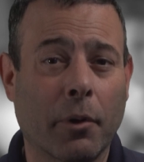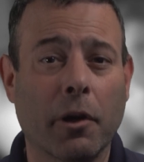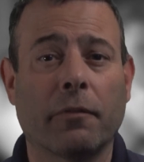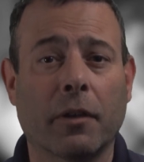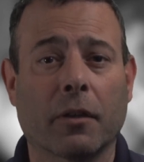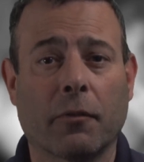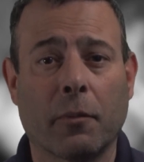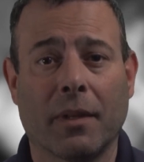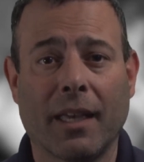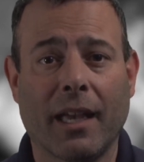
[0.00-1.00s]
perfect
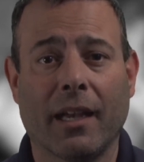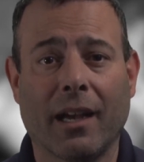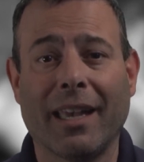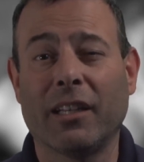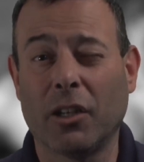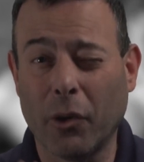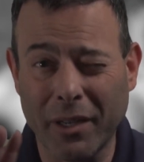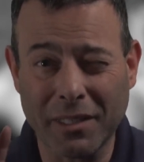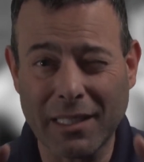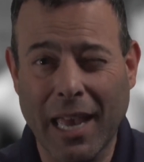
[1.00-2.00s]
from the AI and you know
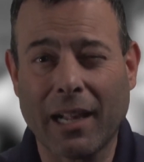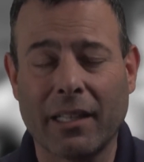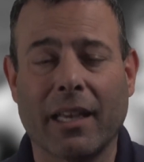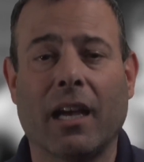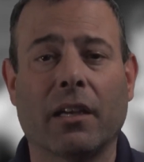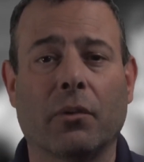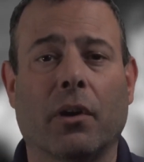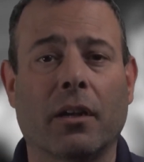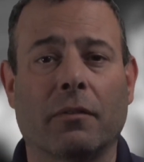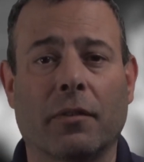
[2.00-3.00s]
exactly how you
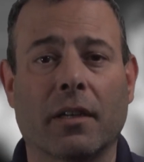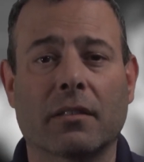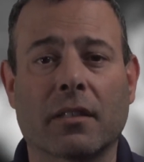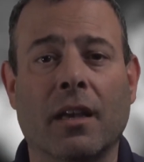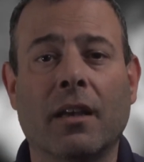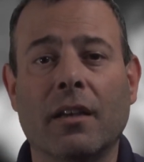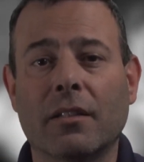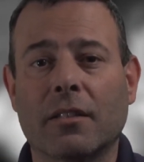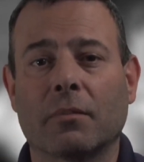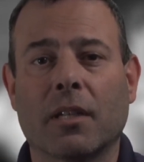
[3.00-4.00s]
want it fixed,
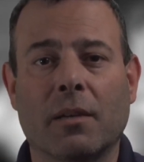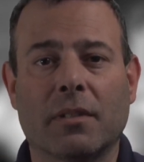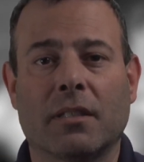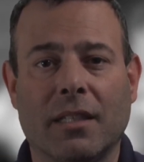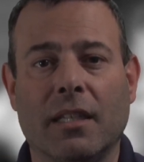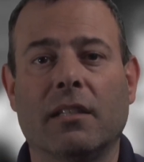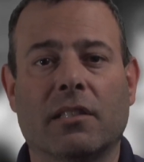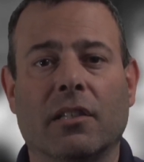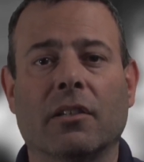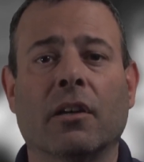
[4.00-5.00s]
sometimes it's
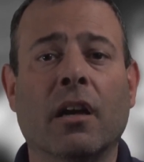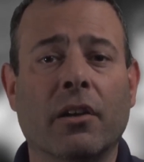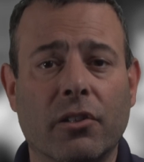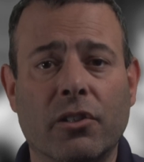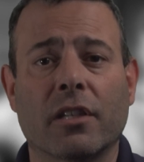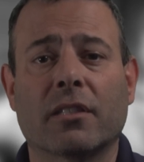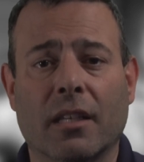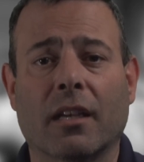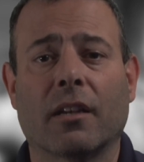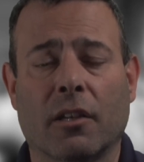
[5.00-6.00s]
easier just
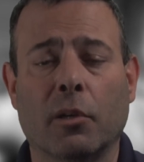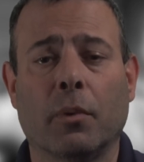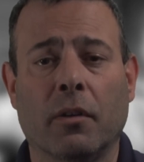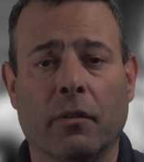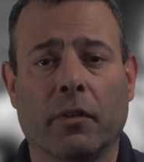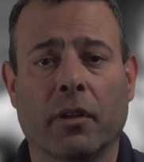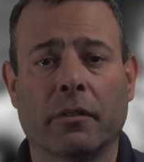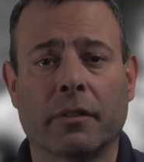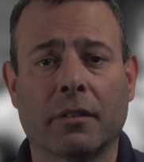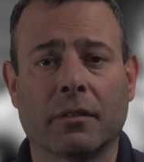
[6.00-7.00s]
to get a human
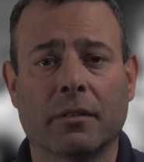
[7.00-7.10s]
involved.